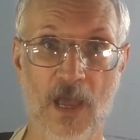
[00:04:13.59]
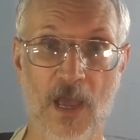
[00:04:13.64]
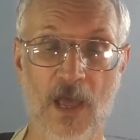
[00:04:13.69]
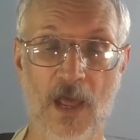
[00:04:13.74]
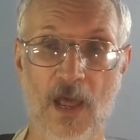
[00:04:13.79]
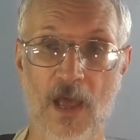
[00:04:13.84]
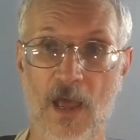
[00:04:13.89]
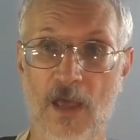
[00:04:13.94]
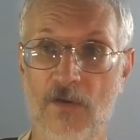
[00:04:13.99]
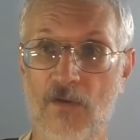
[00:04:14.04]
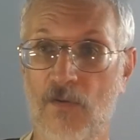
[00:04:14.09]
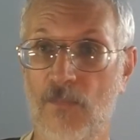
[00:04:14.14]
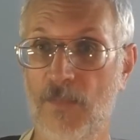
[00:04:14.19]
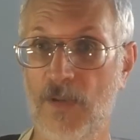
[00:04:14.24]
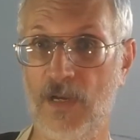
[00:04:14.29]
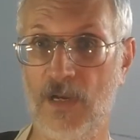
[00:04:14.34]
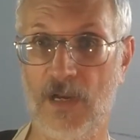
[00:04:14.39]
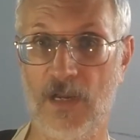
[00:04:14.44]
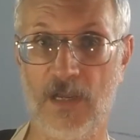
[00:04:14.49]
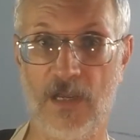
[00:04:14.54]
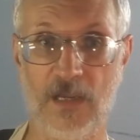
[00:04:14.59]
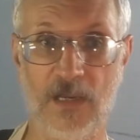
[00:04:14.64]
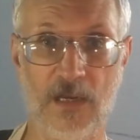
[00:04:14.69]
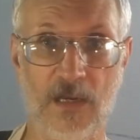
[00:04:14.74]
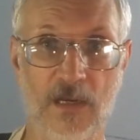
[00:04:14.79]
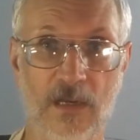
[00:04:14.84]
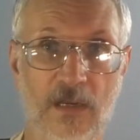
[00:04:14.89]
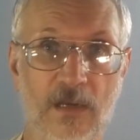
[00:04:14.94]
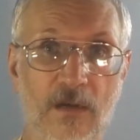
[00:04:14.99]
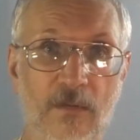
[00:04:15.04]
And I don't mean I ate
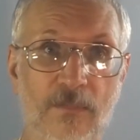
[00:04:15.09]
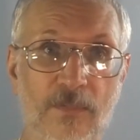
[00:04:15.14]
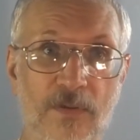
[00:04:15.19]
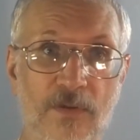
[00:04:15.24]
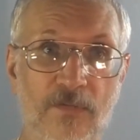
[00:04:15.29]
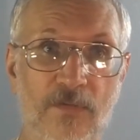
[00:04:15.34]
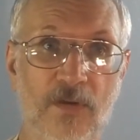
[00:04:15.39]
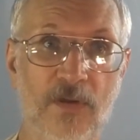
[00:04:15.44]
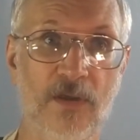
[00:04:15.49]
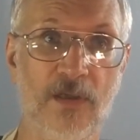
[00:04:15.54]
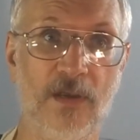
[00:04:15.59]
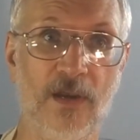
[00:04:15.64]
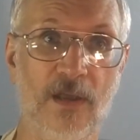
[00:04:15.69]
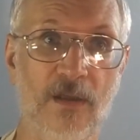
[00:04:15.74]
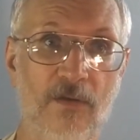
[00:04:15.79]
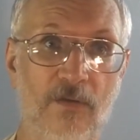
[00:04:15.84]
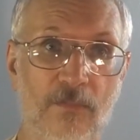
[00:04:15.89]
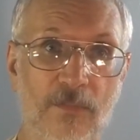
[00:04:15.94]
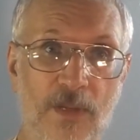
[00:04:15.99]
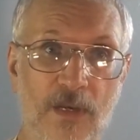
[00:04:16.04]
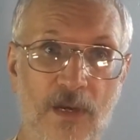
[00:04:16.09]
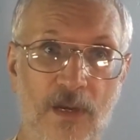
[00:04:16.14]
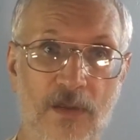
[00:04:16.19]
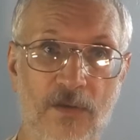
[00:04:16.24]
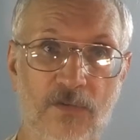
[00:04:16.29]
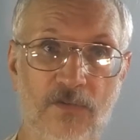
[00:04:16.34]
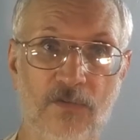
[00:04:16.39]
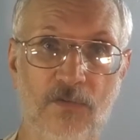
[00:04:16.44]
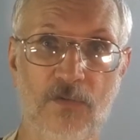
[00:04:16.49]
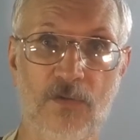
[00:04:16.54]
a little bit of it, I don't mean I
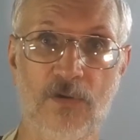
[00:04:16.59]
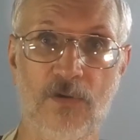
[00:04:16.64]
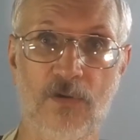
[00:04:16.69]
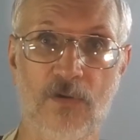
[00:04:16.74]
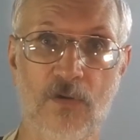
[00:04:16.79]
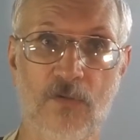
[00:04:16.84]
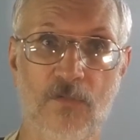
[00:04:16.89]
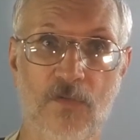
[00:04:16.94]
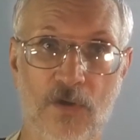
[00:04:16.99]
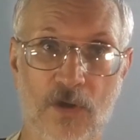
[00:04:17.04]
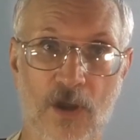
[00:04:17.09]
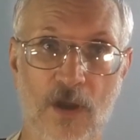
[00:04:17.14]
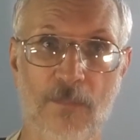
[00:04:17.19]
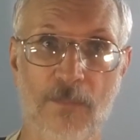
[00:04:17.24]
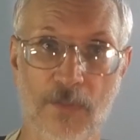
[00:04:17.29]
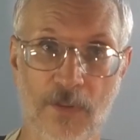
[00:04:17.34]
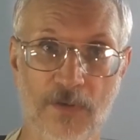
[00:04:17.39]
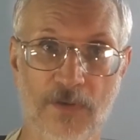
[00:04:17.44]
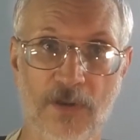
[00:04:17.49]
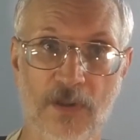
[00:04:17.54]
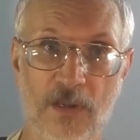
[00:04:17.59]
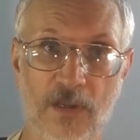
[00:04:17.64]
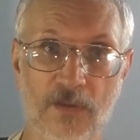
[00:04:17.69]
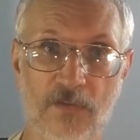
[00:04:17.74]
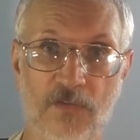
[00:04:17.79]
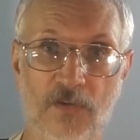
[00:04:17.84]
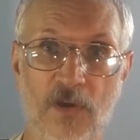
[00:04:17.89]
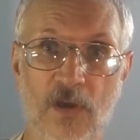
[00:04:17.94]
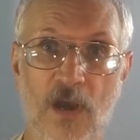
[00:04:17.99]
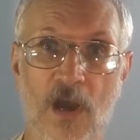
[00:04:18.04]
enjoyed it over a couple of
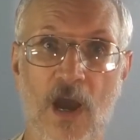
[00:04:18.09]
days.